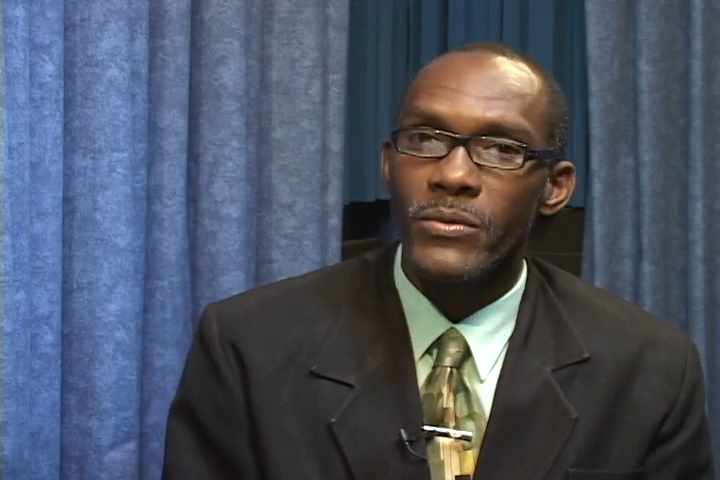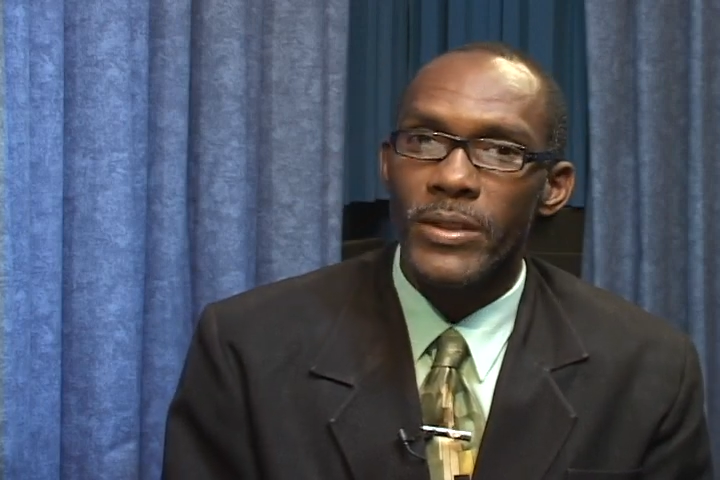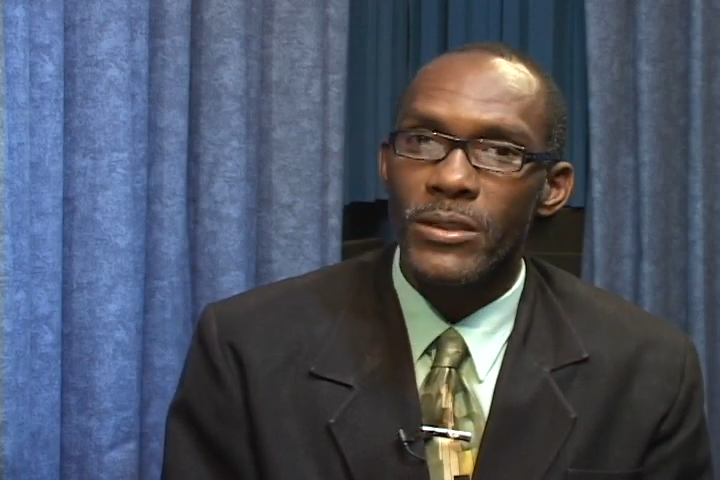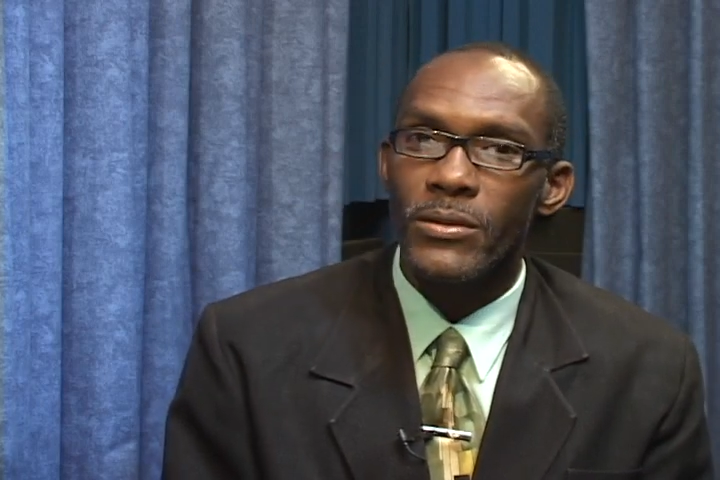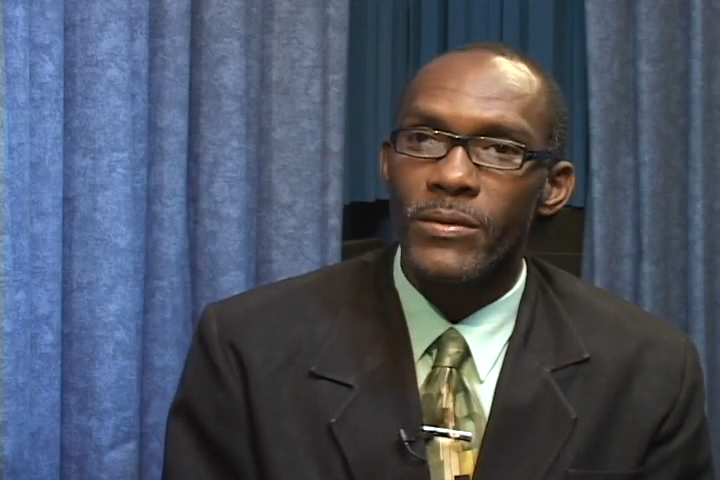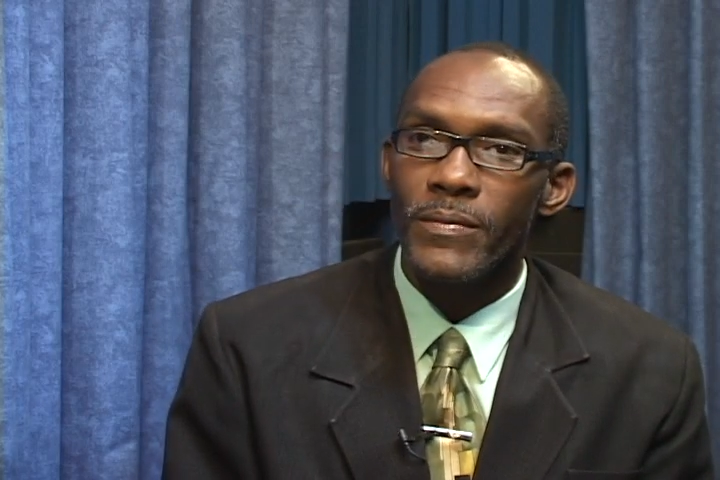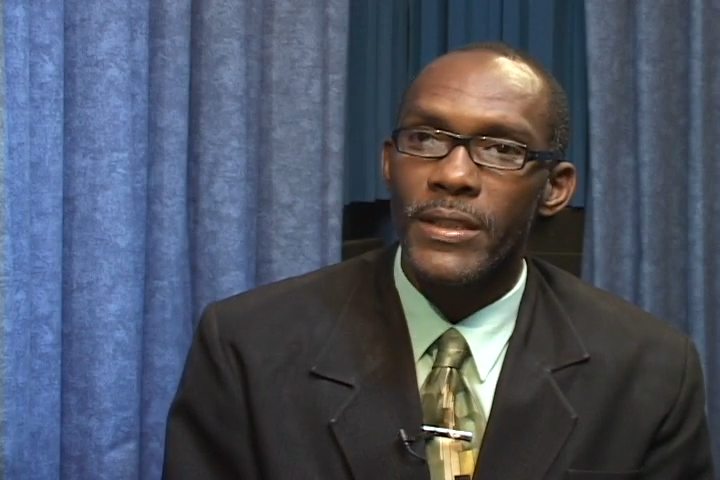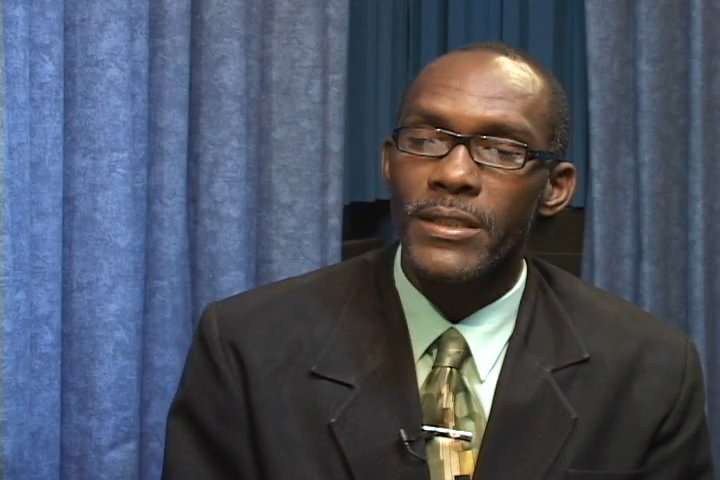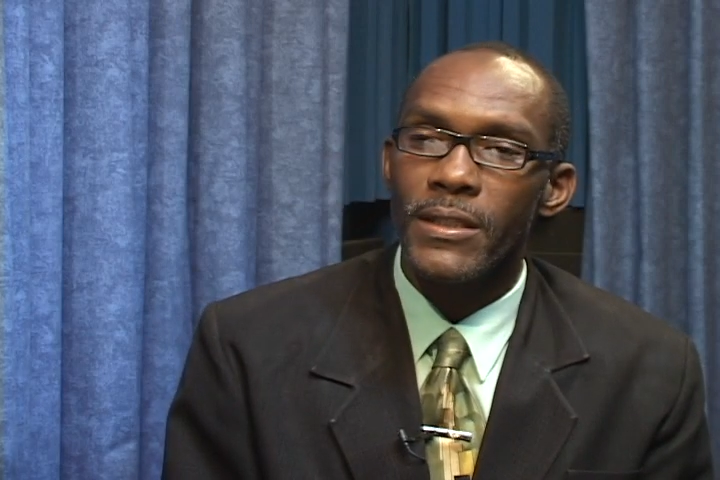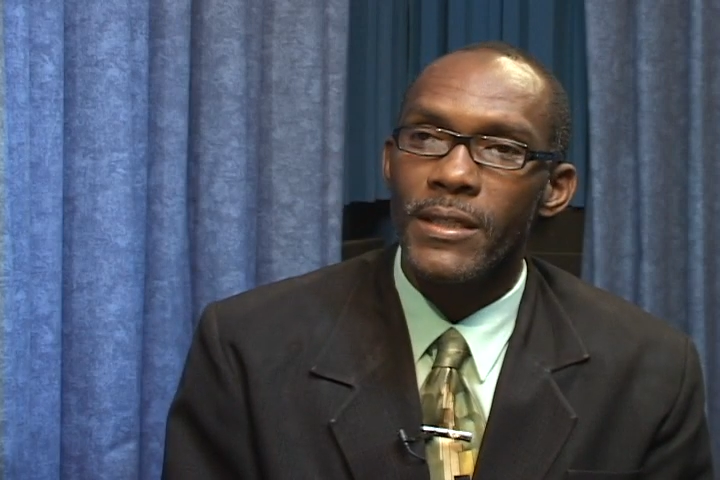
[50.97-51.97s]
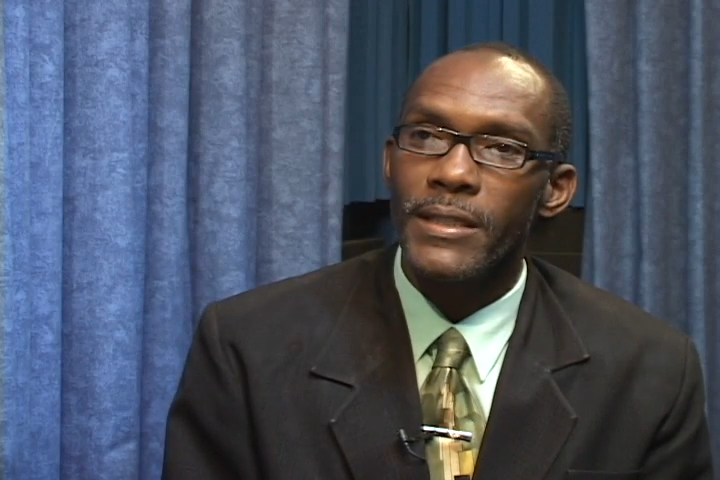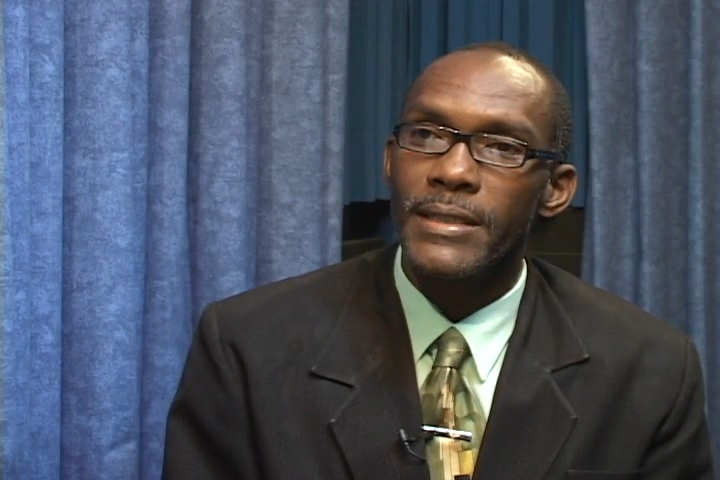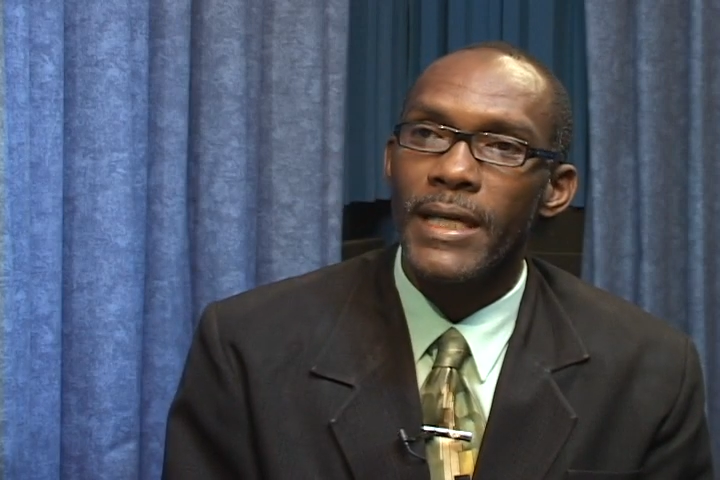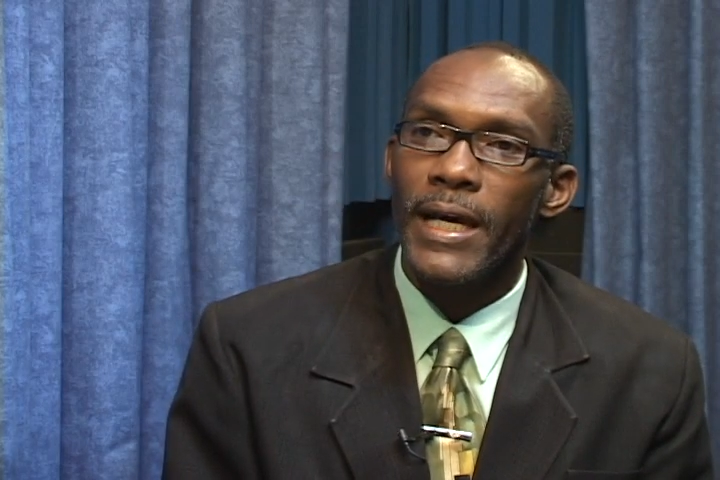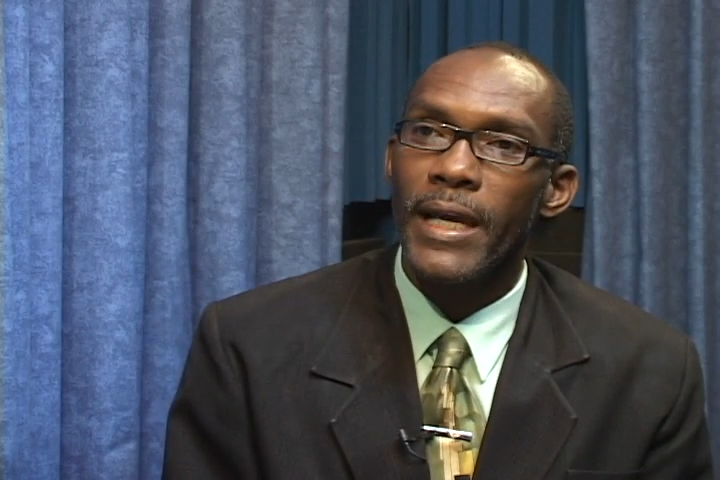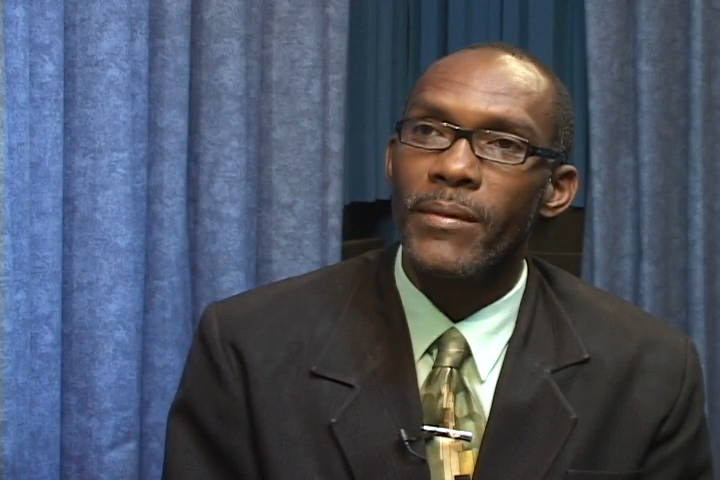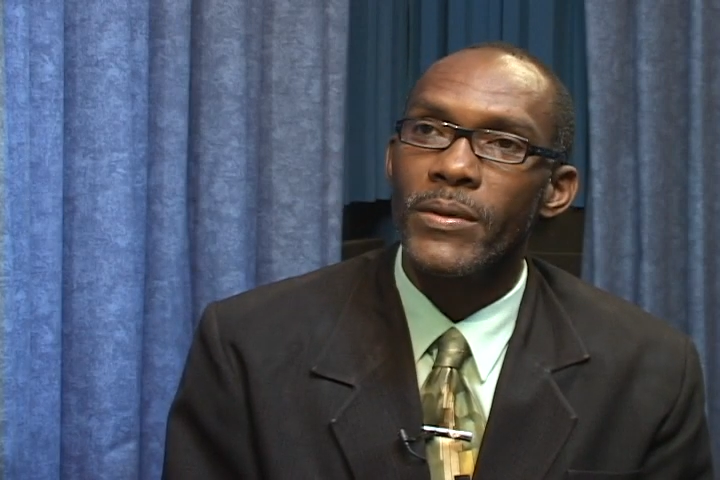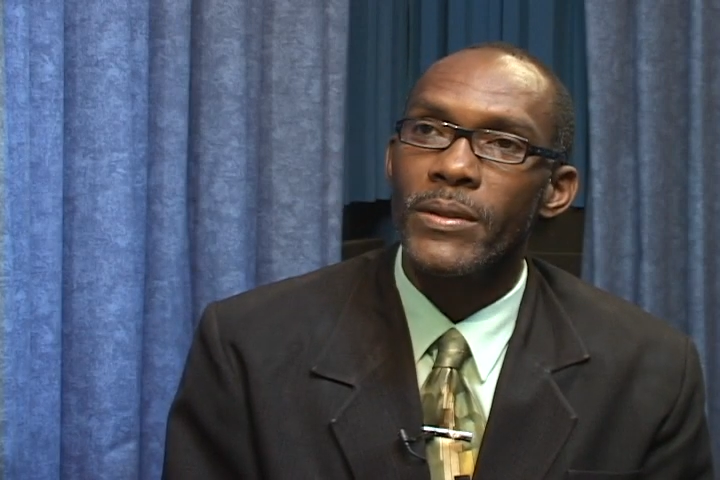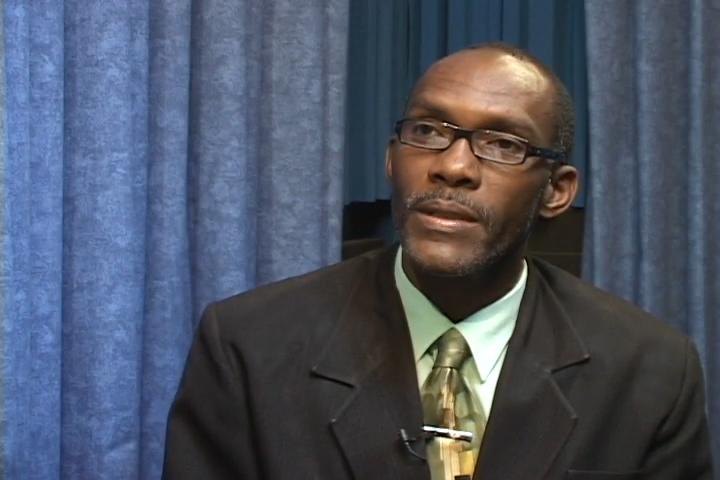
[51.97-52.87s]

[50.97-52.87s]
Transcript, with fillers: went home the third time.